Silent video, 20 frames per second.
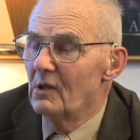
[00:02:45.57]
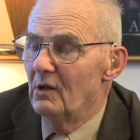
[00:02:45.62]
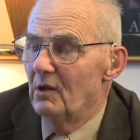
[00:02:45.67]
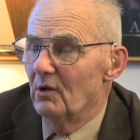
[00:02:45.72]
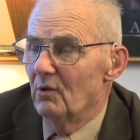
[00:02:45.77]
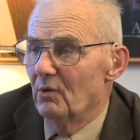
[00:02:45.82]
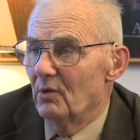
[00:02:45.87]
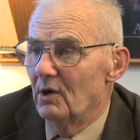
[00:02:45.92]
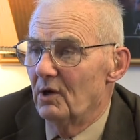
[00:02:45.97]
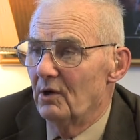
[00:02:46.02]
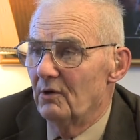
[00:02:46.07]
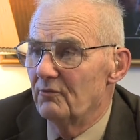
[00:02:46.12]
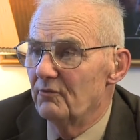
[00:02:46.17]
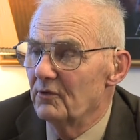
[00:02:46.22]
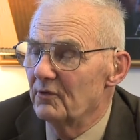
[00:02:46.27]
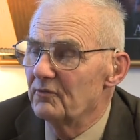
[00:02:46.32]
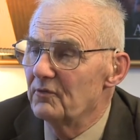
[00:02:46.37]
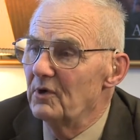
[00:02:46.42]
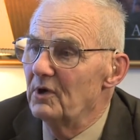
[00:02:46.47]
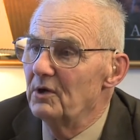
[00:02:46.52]
They're running
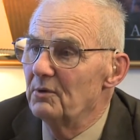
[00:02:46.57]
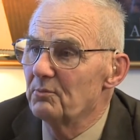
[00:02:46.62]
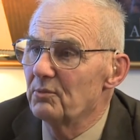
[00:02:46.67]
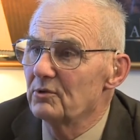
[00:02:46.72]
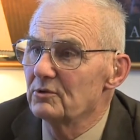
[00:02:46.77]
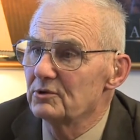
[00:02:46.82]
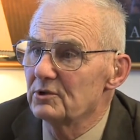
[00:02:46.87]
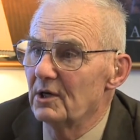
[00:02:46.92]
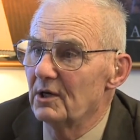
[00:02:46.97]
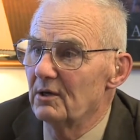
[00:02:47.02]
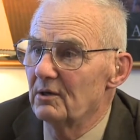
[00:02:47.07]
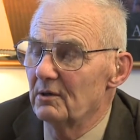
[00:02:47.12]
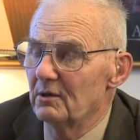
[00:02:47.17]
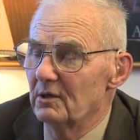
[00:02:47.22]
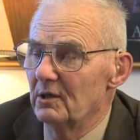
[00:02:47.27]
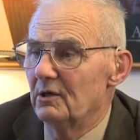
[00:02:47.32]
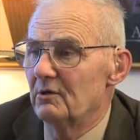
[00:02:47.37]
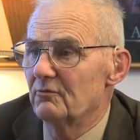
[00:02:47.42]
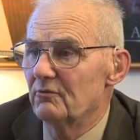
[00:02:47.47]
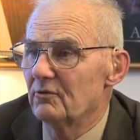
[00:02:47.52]
15%
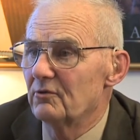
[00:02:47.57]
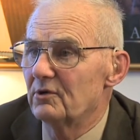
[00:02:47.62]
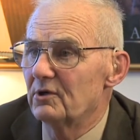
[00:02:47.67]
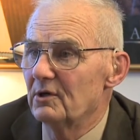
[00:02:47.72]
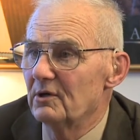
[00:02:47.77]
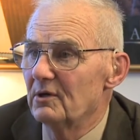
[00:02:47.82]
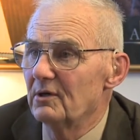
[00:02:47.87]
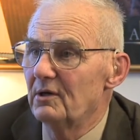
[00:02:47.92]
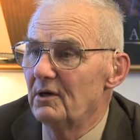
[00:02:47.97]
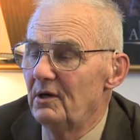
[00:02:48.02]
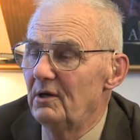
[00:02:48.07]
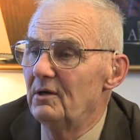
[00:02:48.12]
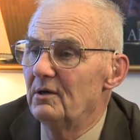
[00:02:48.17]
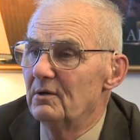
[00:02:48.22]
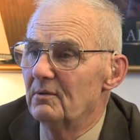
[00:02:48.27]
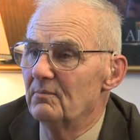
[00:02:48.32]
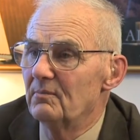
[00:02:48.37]
infertility,